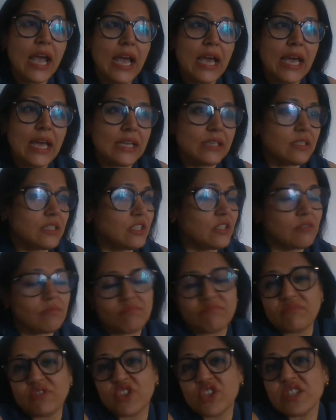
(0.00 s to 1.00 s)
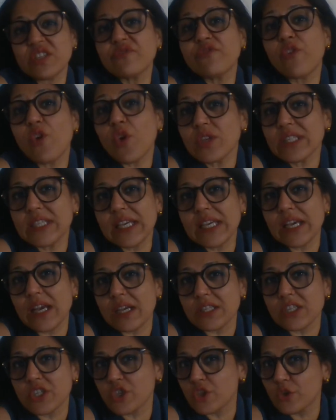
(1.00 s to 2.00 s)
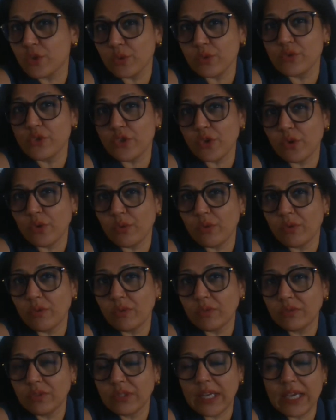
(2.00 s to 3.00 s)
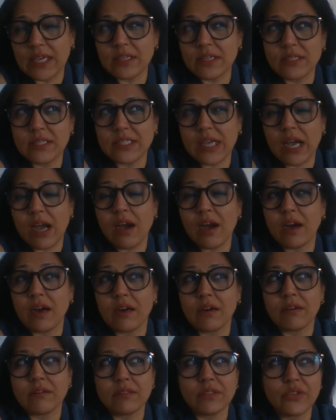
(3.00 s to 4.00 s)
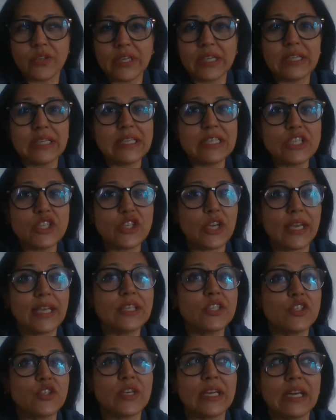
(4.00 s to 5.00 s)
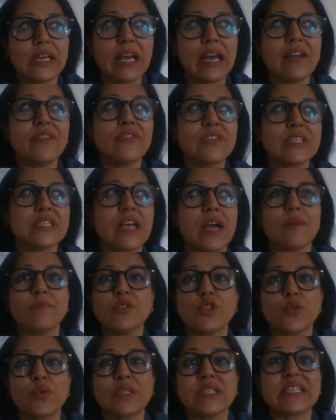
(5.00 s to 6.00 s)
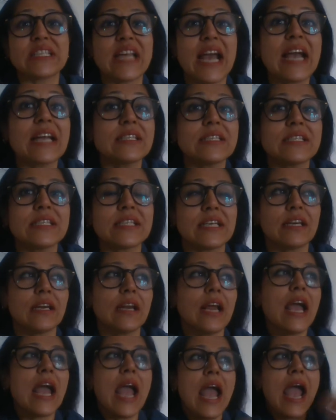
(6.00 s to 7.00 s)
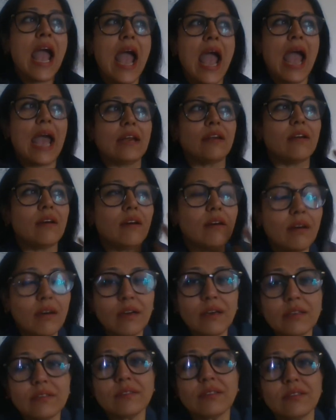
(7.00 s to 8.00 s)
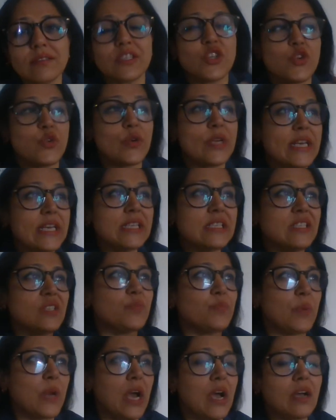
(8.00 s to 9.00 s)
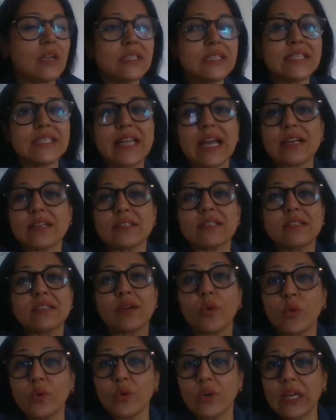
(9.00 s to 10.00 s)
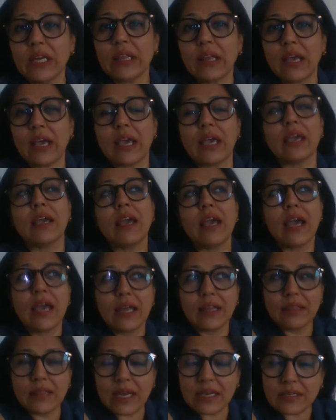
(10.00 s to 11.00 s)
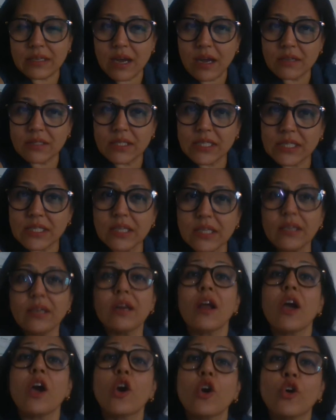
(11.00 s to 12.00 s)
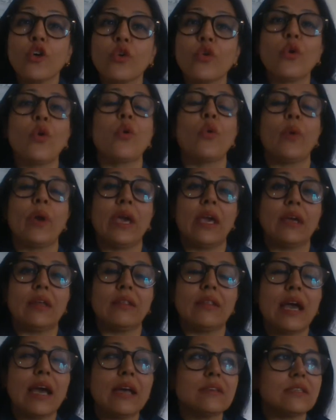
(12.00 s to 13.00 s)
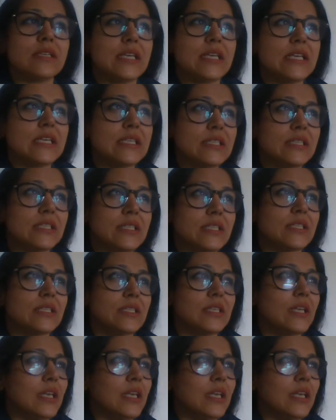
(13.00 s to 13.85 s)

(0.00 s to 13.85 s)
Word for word: it's just forcing us to do so. Things are really changing. Life has come to a standstill. And earth, trees, plants, that is the only thing that are still growing. That is,